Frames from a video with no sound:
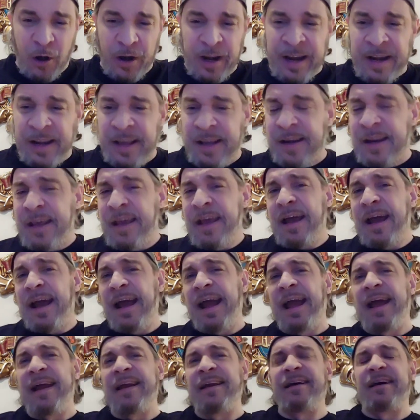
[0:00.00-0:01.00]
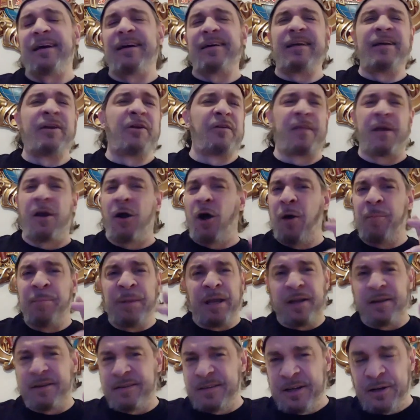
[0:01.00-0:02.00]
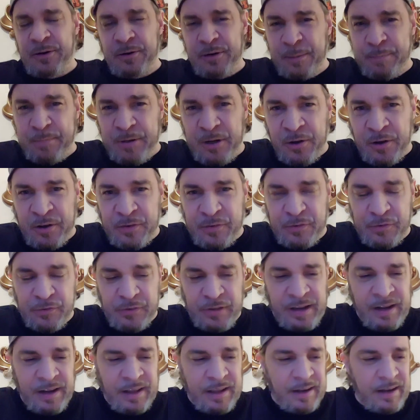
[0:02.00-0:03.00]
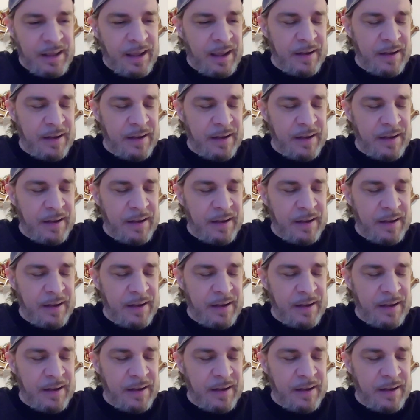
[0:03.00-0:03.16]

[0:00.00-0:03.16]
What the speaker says: in it. And, they all make, appearances in it.